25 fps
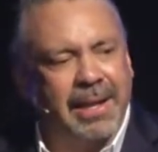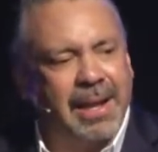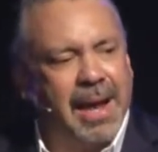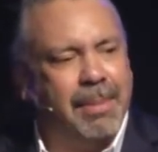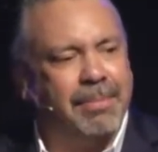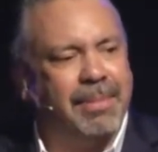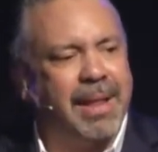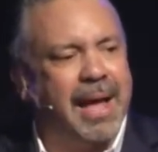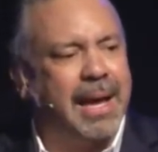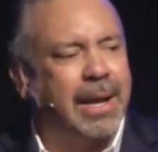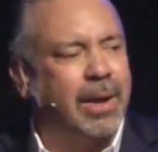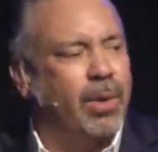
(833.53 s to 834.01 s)

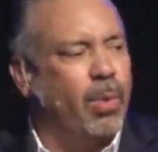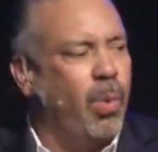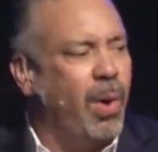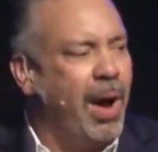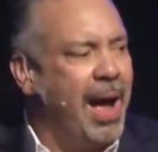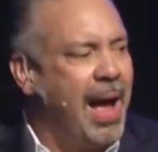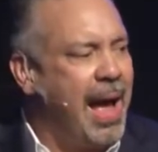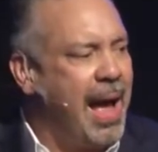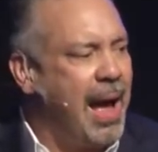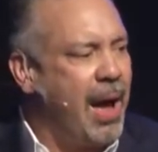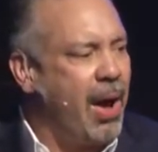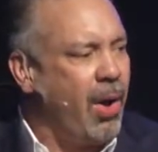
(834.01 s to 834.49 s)
And I'm like,
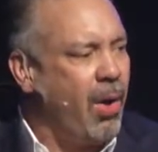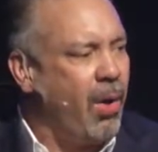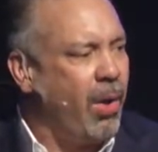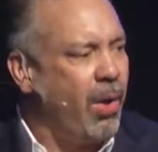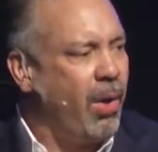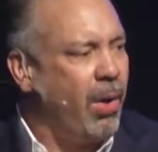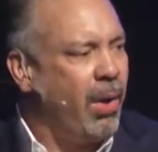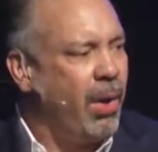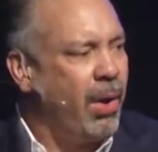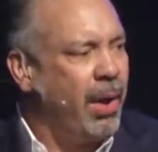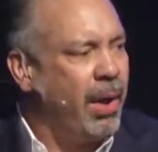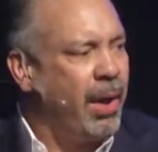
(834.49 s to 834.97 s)
wow.
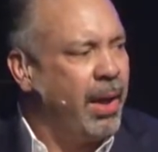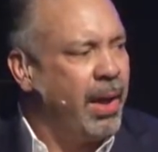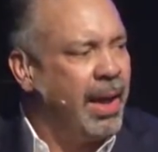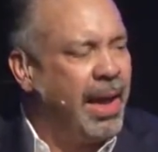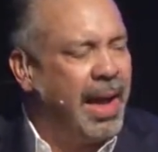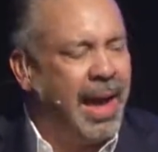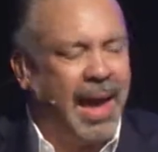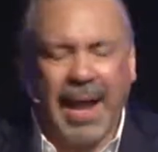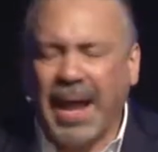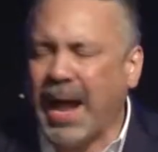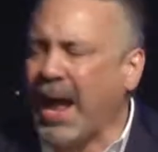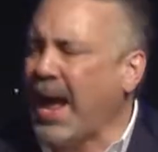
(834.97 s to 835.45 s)

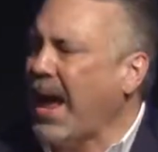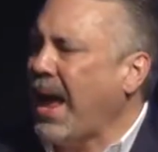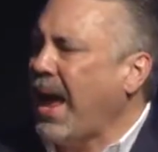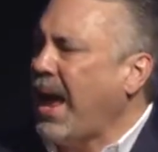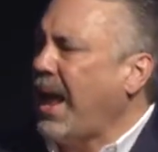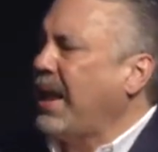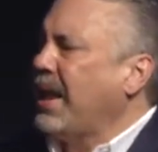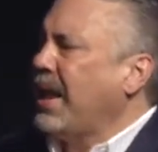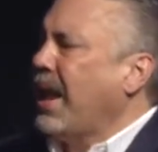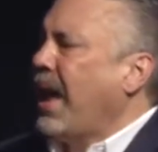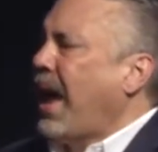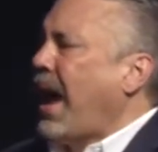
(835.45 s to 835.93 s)

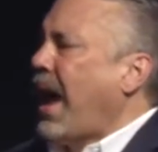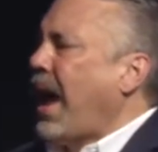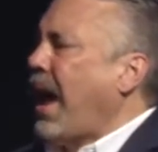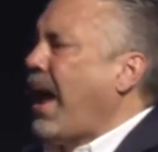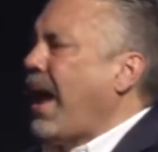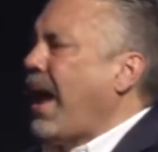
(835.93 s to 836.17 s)
And